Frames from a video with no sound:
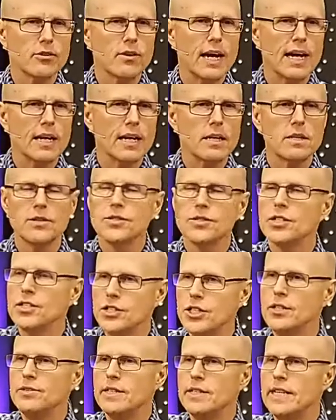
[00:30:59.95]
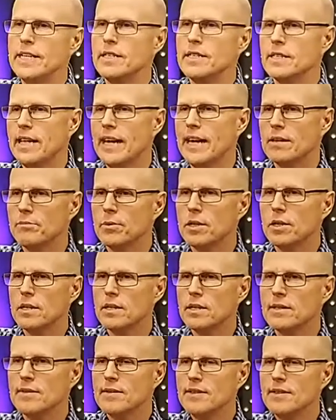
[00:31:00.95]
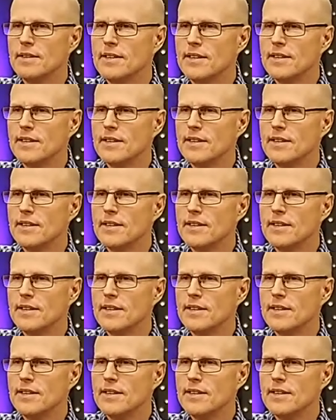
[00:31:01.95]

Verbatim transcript: Chronicles is unique to that book?